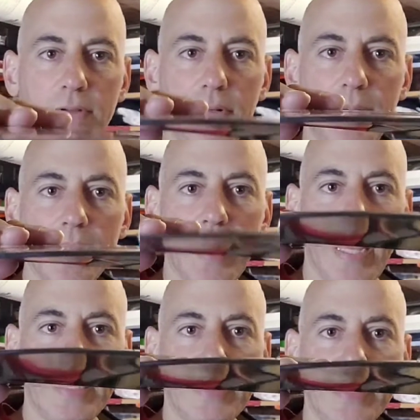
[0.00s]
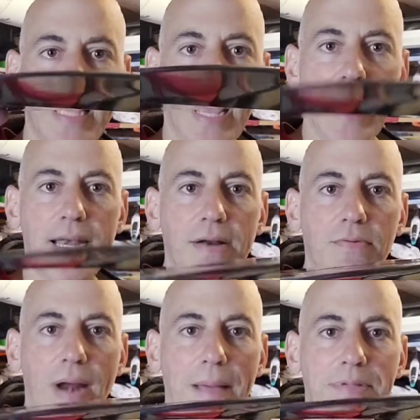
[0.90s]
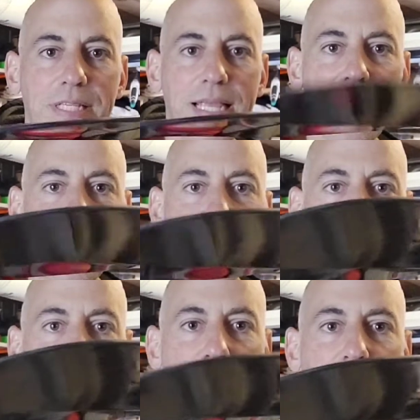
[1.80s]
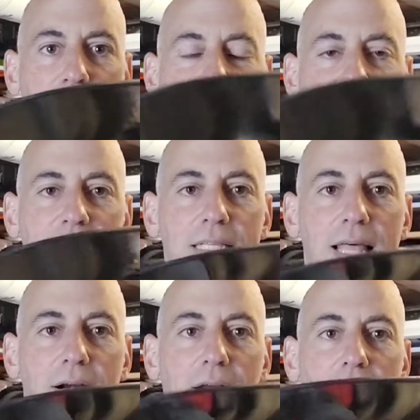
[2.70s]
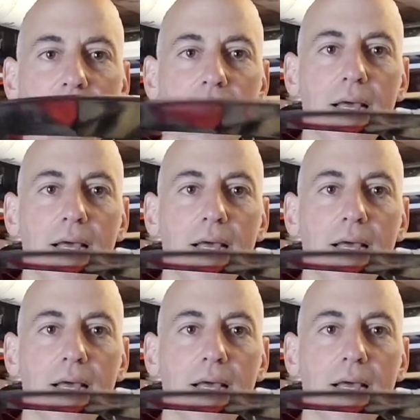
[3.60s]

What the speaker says: a little bit of catch at the end. It wraps in. I don't know if you can see that or not,